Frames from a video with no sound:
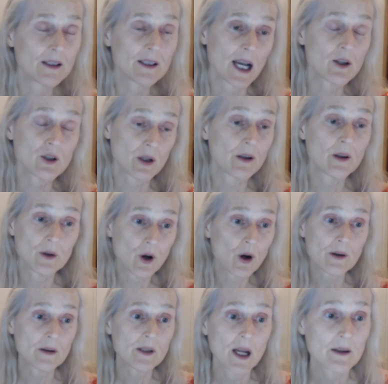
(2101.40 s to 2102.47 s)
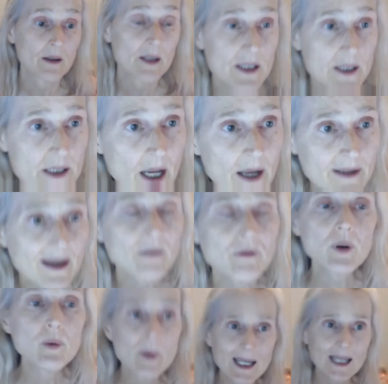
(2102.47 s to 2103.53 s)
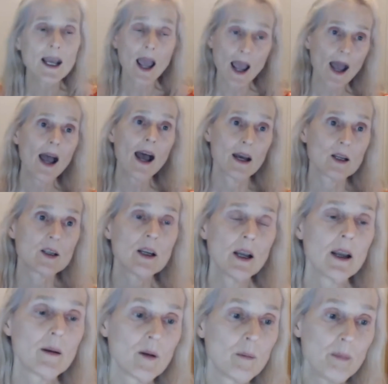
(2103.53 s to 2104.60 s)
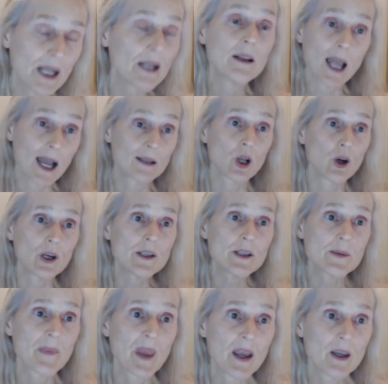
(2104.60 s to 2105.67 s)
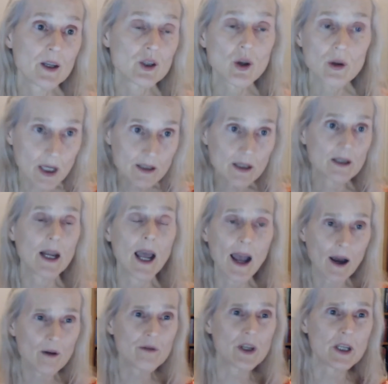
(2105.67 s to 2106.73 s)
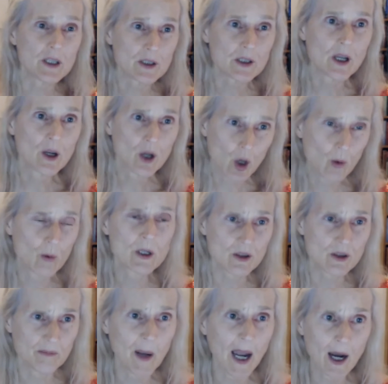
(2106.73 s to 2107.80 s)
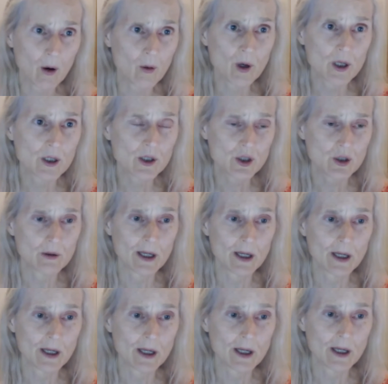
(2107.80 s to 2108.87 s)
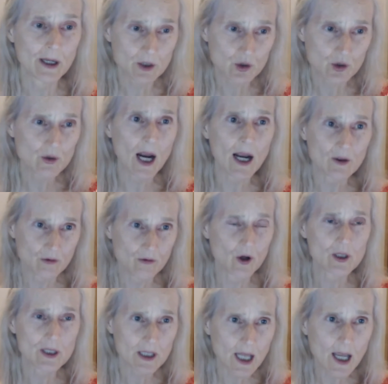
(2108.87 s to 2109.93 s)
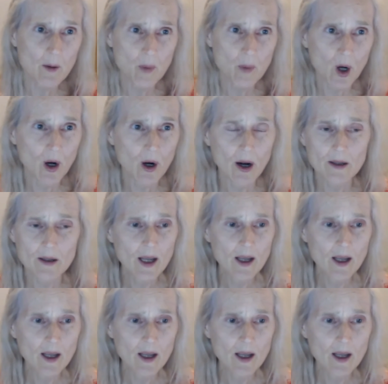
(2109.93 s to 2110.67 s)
actually the Northern Netherlands, never really had big landlords. So they didn't have these coercive powers to extract forced labor and